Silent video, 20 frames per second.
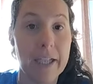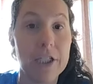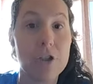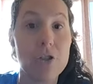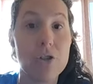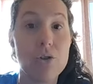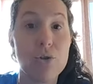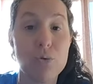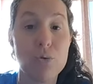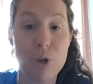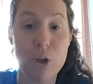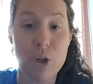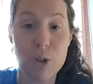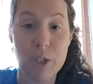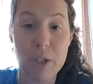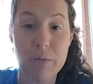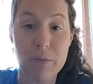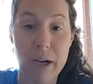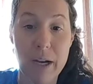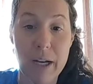I
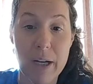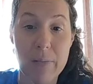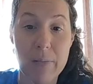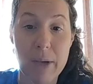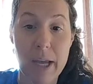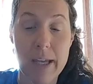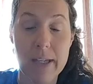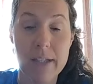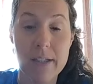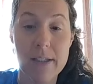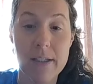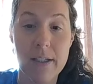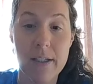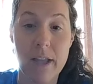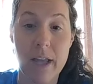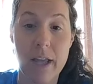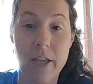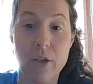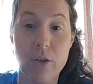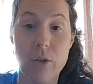strongly recommend
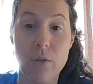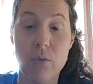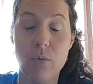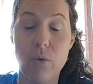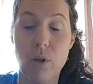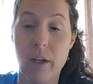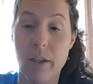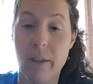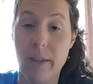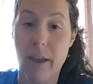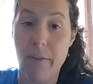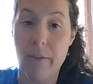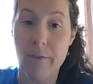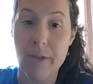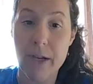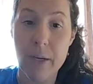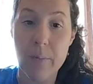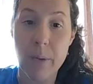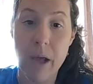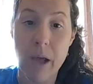that you look at that
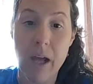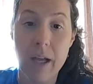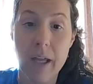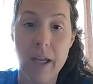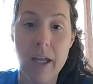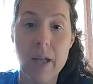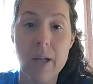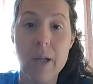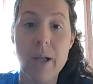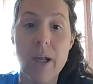feedback